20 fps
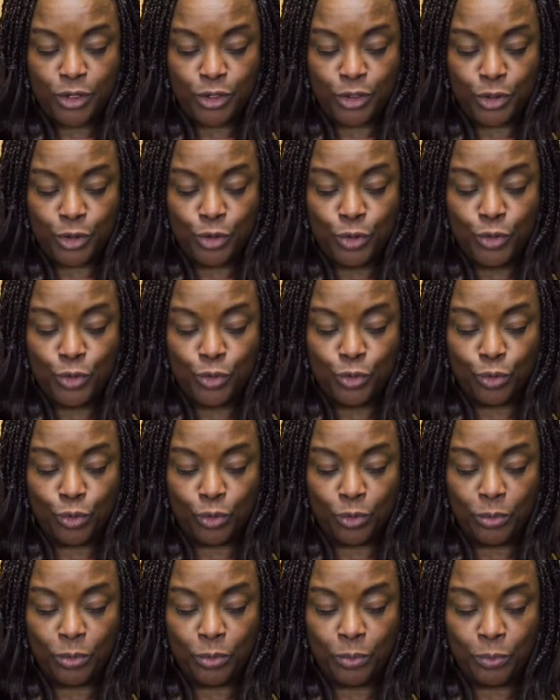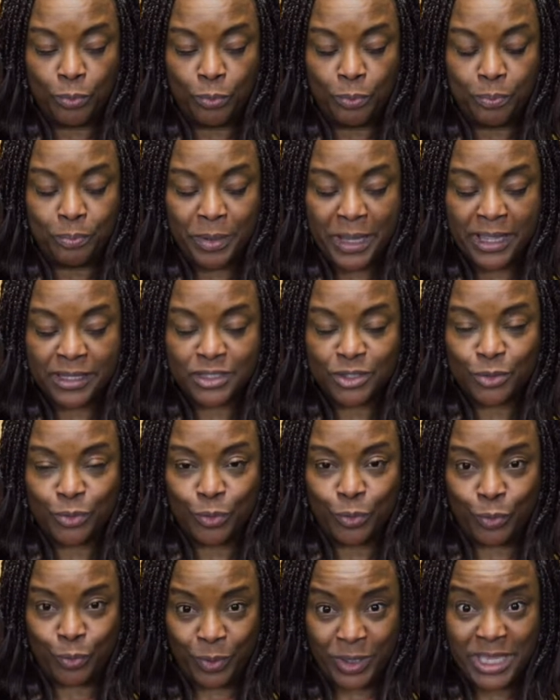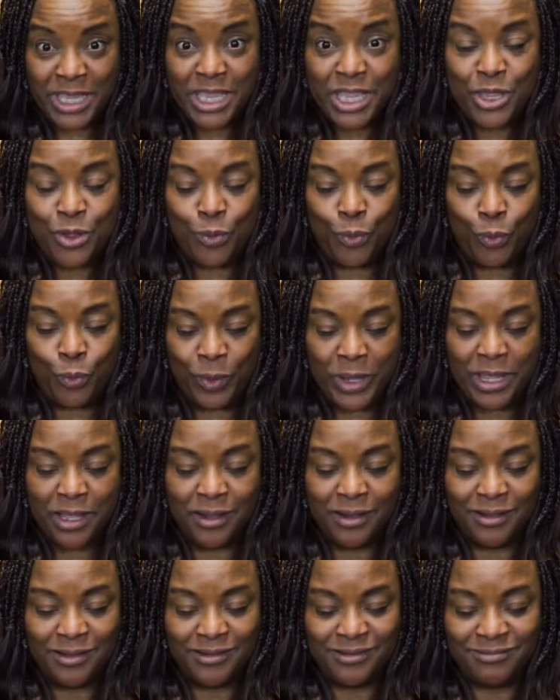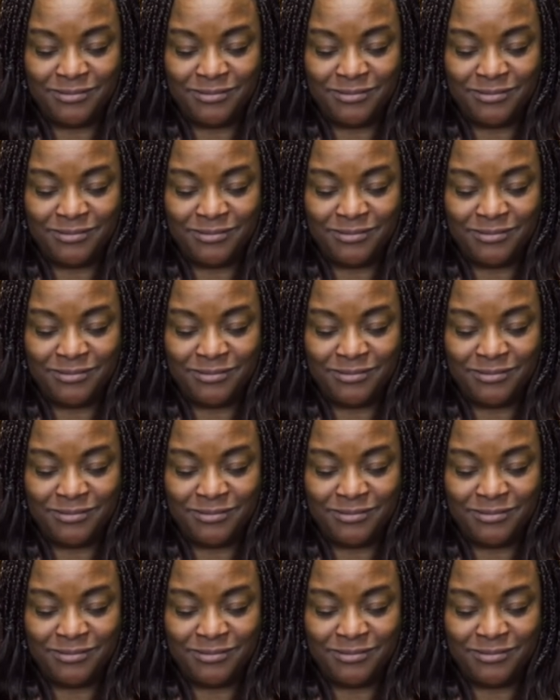You bet we will.